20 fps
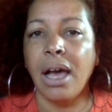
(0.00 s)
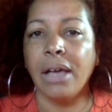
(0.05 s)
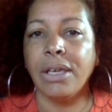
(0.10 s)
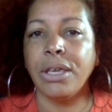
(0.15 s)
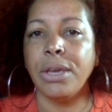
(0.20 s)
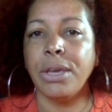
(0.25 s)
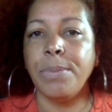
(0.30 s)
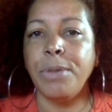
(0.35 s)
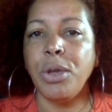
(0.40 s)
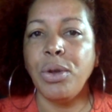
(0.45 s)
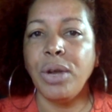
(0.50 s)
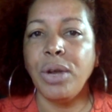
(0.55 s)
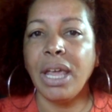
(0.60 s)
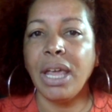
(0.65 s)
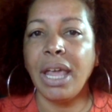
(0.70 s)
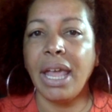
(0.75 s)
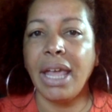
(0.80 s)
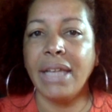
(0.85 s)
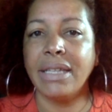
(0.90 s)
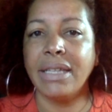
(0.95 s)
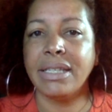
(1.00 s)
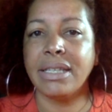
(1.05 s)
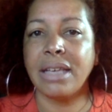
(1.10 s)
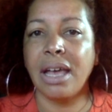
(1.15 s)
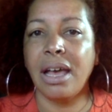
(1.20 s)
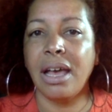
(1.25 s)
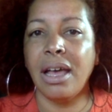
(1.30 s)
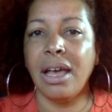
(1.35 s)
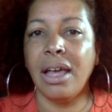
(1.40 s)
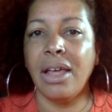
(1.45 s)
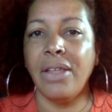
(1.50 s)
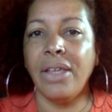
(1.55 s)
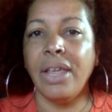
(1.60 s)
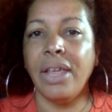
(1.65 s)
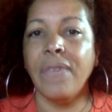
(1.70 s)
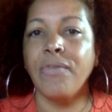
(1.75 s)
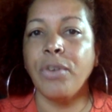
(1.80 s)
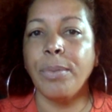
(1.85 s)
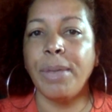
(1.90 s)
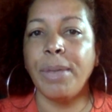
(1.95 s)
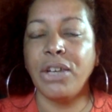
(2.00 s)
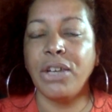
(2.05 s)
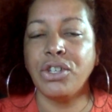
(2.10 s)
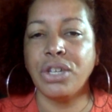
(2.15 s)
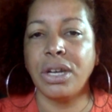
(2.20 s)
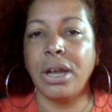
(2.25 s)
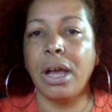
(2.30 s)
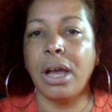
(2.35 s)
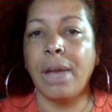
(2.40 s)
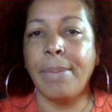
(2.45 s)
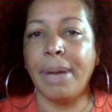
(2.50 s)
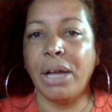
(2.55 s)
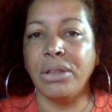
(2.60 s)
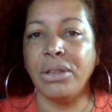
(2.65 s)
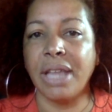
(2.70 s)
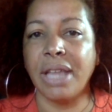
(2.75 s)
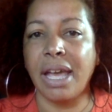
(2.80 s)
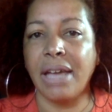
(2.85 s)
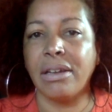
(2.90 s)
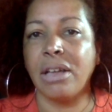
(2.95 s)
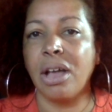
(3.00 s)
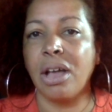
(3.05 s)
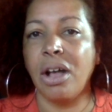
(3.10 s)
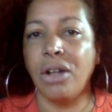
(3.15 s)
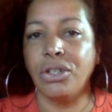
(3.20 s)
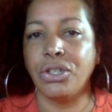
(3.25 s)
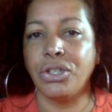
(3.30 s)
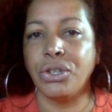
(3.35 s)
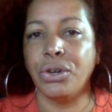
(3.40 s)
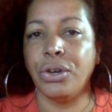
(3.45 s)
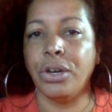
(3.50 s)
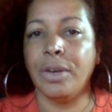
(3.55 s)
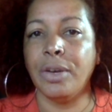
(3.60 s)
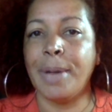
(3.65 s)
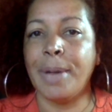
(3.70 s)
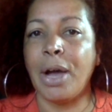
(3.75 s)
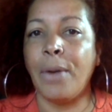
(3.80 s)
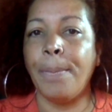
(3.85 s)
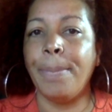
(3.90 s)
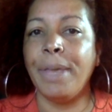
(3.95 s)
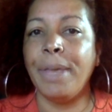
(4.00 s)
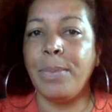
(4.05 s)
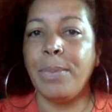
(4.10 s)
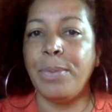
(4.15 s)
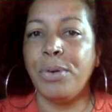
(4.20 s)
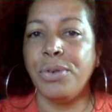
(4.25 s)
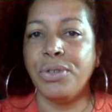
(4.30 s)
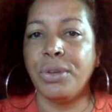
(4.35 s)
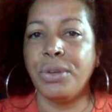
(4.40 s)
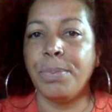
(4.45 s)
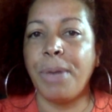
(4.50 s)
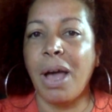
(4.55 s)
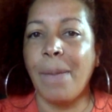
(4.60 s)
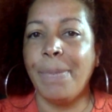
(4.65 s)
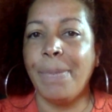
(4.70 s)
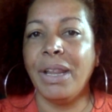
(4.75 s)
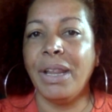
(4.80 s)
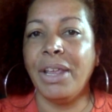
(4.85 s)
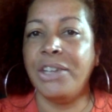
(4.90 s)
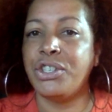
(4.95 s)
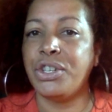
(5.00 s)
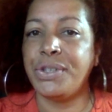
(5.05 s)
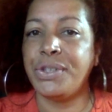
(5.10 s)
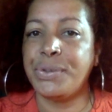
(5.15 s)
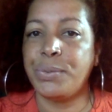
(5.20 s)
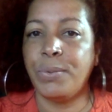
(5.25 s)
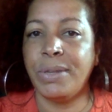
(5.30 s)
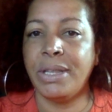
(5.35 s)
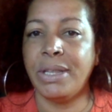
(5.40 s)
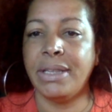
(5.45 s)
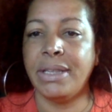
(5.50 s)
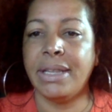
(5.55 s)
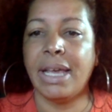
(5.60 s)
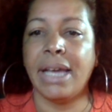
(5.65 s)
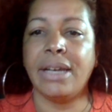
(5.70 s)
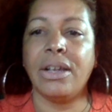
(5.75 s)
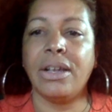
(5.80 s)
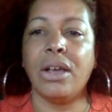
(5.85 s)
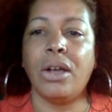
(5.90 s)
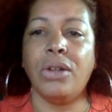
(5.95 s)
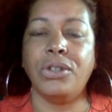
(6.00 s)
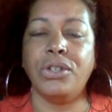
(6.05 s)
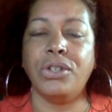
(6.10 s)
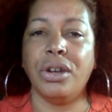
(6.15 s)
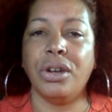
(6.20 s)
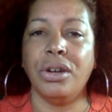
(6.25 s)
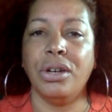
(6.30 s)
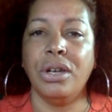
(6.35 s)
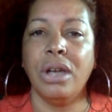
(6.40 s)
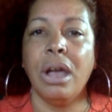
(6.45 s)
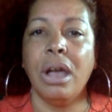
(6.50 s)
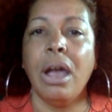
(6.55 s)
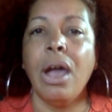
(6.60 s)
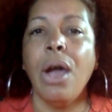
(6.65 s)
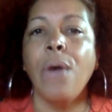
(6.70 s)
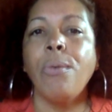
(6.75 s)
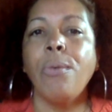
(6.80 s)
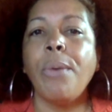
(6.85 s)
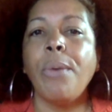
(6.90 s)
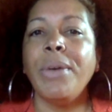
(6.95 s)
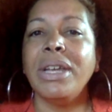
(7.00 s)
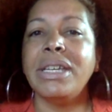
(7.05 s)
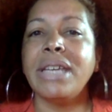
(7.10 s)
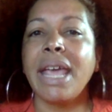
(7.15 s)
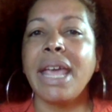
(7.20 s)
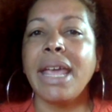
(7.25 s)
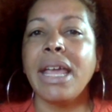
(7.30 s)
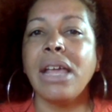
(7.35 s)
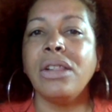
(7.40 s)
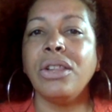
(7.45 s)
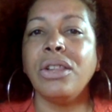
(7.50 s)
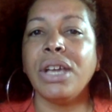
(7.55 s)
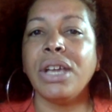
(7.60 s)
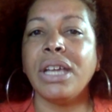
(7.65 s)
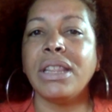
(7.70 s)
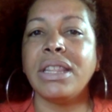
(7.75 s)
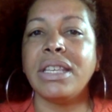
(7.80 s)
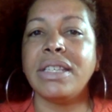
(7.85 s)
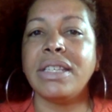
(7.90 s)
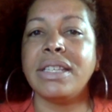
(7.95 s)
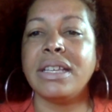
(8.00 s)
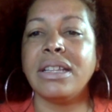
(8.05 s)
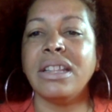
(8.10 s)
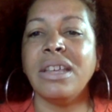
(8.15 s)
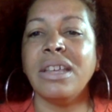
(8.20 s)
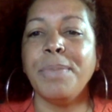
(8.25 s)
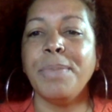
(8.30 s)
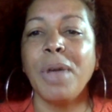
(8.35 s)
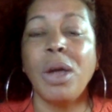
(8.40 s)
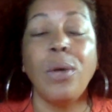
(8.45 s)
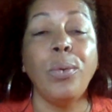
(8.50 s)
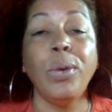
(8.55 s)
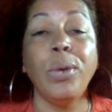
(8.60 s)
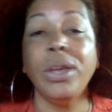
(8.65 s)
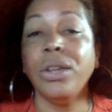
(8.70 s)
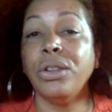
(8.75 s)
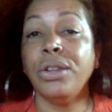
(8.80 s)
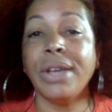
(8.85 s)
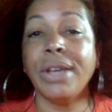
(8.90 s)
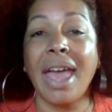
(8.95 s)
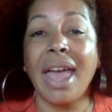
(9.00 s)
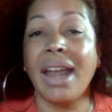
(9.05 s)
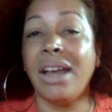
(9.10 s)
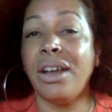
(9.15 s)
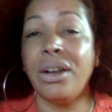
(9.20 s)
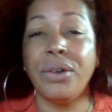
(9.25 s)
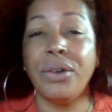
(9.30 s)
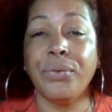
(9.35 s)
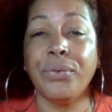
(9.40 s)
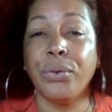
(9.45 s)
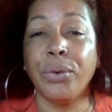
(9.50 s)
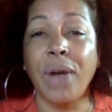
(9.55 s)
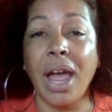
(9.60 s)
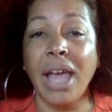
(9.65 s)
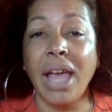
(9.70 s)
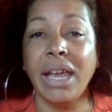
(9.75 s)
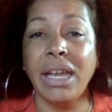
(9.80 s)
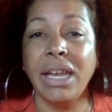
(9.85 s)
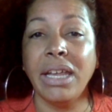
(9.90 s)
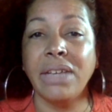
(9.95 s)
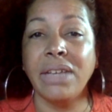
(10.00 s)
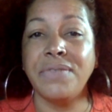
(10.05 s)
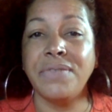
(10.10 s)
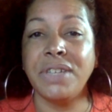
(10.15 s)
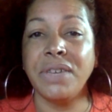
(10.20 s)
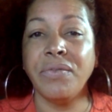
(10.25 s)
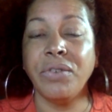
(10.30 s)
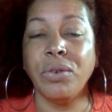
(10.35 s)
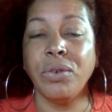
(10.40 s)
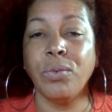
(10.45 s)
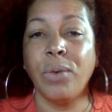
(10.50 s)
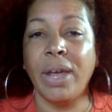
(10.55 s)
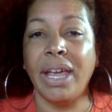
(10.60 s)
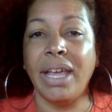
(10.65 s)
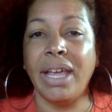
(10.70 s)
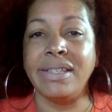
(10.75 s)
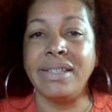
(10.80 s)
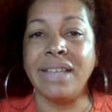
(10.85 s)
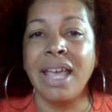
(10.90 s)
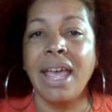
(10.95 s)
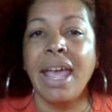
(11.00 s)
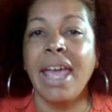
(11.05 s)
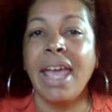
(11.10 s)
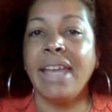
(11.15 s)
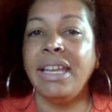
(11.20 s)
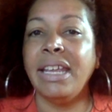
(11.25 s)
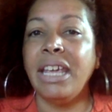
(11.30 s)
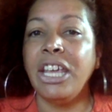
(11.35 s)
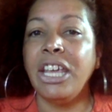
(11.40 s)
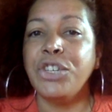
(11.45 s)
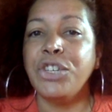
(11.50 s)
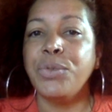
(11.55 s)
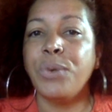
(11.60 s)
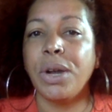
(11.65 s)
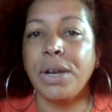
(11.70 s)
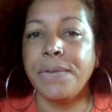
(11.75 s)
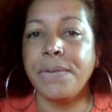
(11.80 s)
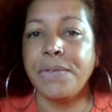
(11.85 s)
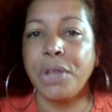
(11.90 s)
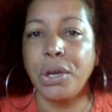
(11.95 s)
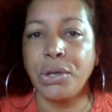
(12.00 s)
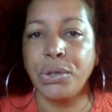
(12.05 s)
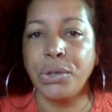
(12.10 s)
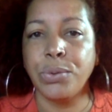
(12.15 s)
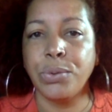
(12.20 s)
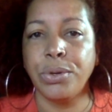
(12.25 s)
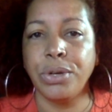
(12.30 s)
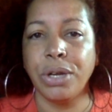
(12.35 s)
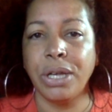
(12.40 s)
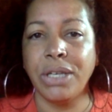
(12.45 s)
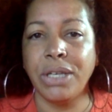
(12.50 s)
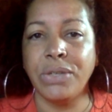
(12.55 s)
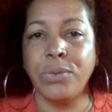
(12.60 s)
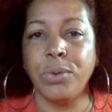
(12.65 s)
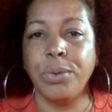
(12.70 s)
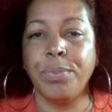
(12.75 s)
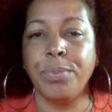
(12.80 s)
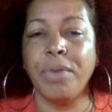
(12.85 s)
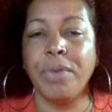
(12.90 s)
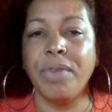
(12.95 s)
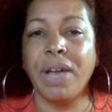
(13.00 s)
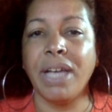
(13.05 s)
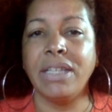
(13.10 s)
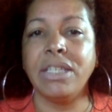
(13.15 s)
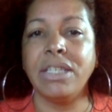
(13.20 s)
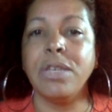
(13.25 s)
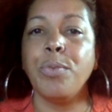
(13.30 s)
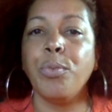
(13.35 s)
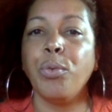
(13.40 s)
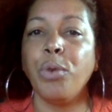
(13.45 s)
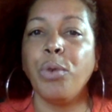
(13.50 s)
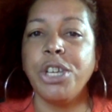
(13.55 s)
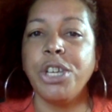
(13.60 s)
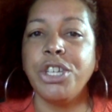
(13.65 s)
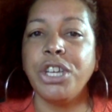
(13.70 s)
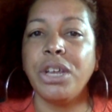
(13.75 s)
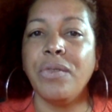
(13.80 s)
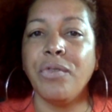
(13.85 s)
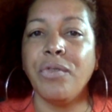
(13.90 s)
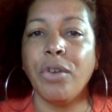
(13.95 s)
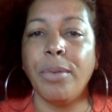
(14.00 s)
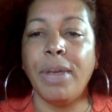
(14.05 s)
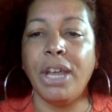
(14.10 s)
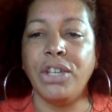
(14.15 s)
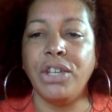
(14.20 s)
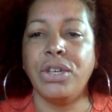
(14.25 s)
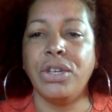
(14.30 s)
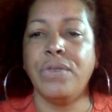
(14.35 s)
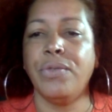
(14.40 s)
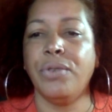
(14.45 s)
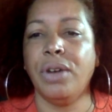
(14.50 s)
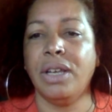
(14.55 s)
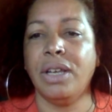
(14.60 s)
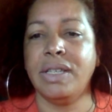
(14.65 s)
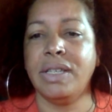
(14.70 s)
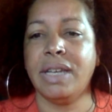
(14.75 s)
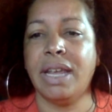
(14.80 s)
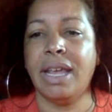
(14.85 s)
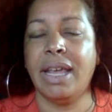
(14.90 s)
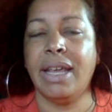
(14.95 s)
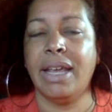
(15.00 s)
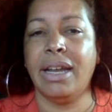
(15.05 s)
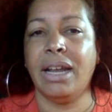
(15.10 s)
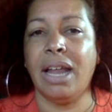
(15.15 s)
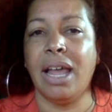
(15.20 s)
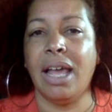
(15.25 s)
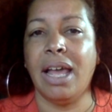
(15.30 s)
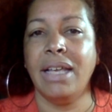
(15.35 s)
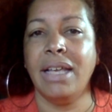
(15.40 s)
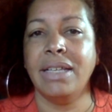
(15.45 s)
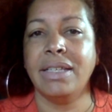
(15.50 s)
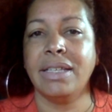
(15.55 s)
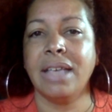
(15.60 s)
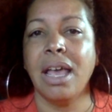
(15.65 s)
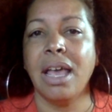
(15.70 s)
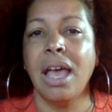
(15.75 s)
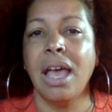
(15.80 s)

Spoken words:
communicates information about that culture or about peoples or populations within that culture. When we take a look at this clip, we could look at it in a variety of different ways, and each one of those ways would provide some rich information for us to analyze.